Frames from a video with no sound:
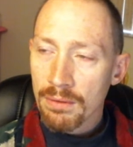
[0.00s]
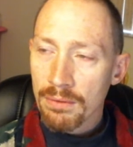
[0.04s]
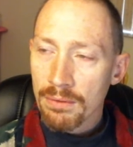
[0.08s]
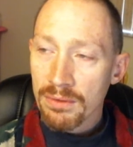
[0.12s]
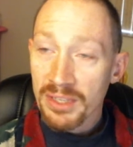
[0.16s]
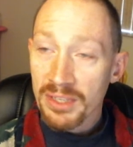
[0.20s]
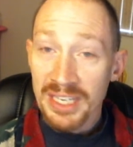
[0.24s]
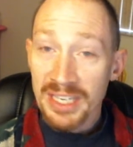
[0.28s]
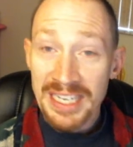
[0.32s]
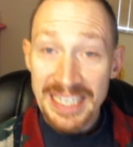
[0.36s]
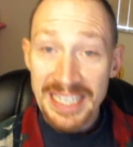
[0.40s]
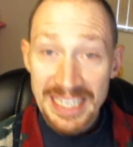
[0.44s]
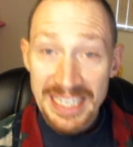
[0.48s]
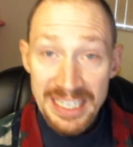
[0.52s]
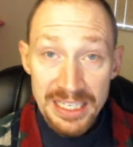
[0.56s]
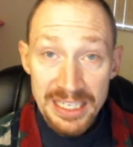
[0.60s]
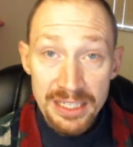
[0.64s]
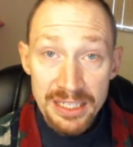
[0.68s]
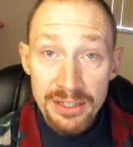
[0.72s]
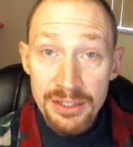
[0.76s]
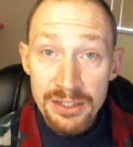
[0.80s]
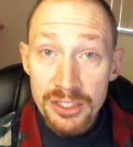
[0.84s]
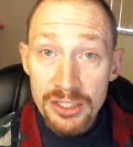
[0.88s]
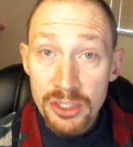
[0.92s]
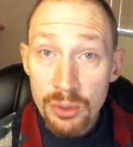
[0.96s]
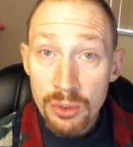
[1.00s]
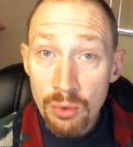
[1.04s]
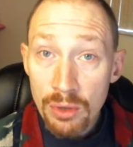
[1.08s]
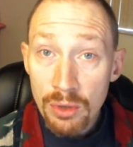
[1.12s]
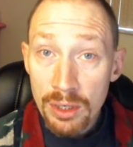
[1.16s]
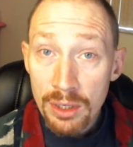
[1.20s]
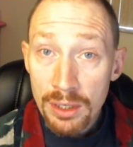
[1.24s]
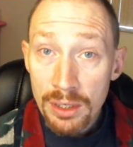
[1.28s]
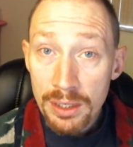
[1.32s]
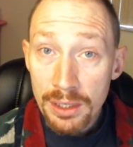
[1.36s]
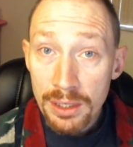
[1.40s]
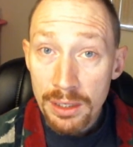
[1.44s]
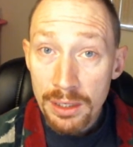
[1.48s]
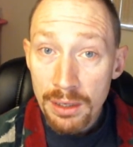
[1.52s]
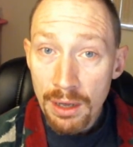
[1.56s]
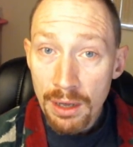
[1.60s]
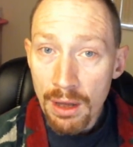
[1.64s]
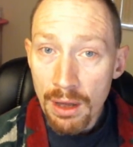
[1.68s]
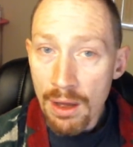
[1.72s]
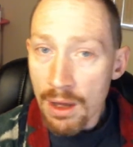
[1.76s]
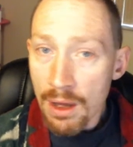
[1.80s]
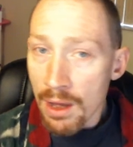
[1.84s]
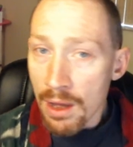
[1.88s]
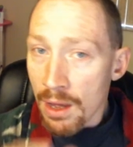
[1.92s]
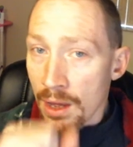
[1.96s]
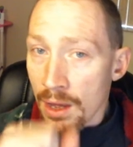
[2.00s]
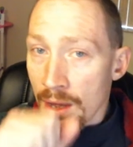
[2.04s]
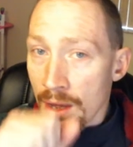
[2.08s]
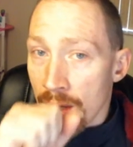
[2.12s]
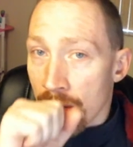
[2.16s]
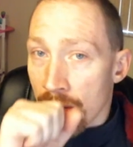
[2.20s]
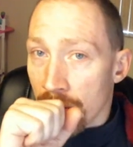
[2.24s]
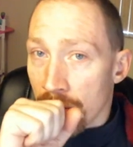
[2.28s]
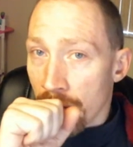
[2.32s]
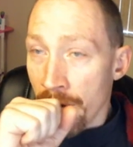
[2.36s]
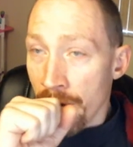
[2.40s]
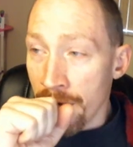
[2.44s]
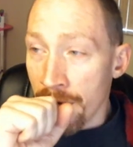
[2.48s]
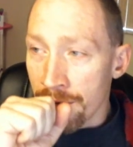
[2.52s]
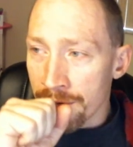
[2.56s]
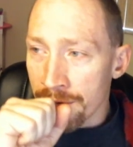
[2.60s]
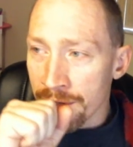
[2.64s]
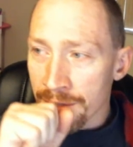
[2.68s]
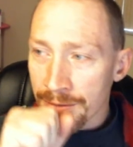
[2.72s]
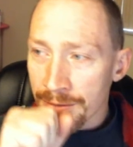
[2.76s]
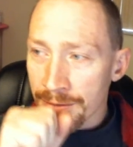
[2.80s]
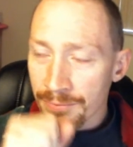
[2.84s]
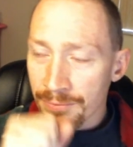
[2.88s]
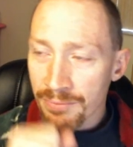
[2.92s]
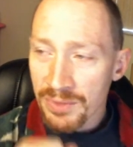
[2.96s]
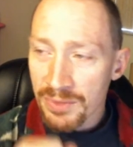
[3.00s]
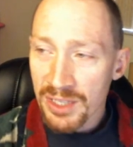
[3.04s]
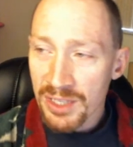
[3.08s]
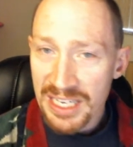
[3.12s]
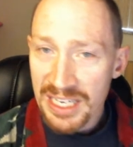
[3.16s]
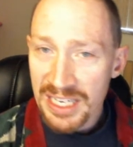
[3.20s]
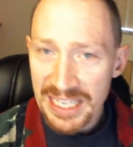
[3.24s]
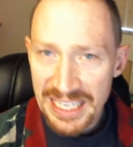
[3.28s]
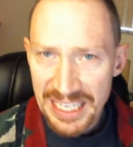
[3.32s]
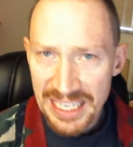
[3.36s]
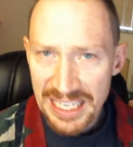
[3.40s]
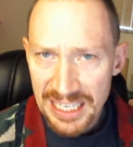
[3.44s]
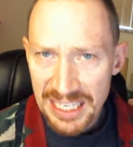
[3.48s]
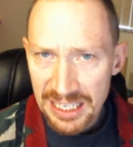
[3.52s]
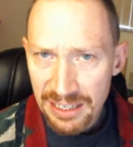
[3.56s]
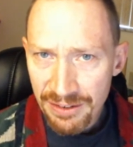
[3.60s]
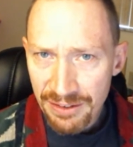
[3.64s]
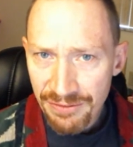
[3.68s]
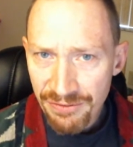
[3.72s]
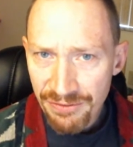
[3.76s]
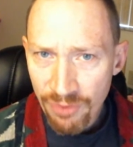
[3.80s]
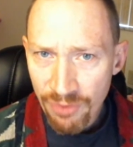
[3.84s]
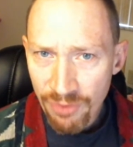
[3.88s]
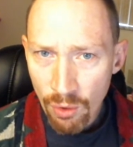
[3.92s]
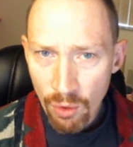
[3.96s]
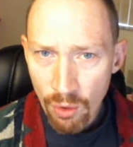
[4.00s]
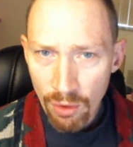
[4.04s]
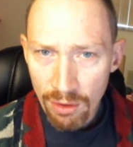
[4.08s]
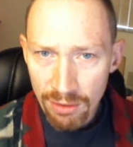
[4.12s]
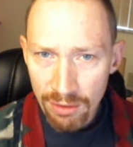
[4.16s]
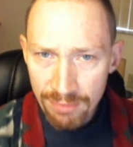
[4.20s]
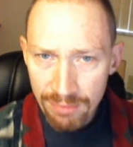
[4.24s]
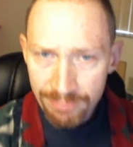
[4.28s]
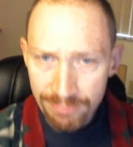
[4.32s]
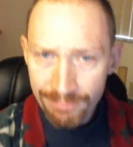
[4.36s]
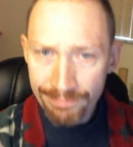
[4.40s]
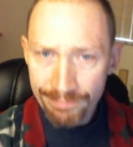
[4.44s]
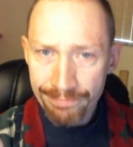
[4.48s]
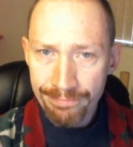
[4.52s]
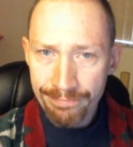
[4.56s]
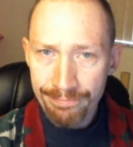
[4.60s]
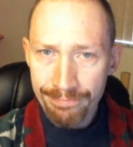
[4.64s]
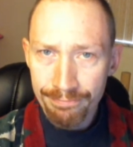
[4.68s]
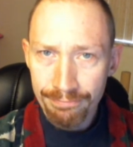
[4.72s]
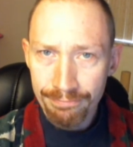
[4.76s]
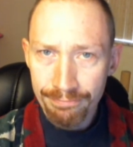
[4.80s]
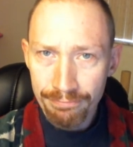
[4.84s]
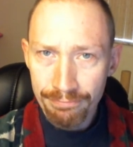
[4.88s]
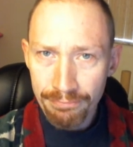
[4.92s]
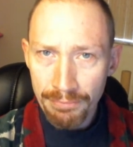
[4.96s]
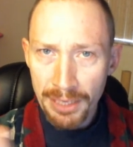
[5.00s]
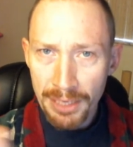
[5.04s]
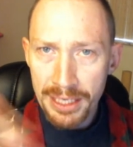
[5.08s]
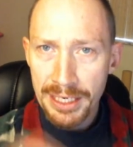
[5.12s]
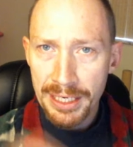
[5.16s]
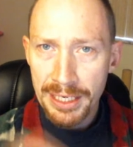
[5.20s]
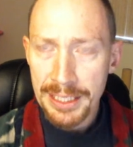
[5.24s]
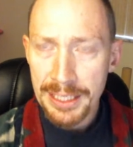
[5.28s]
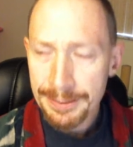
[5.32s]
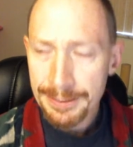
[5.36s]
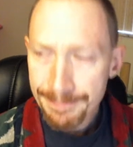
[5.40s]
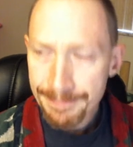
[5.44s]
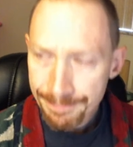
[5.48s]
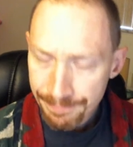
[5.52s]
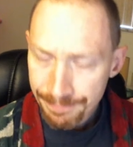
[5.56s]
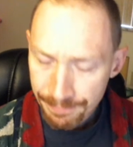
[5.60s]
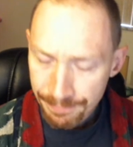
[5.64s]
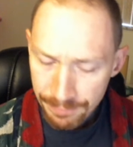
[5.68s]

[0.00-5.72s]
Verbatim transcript: the need to work, the need for money,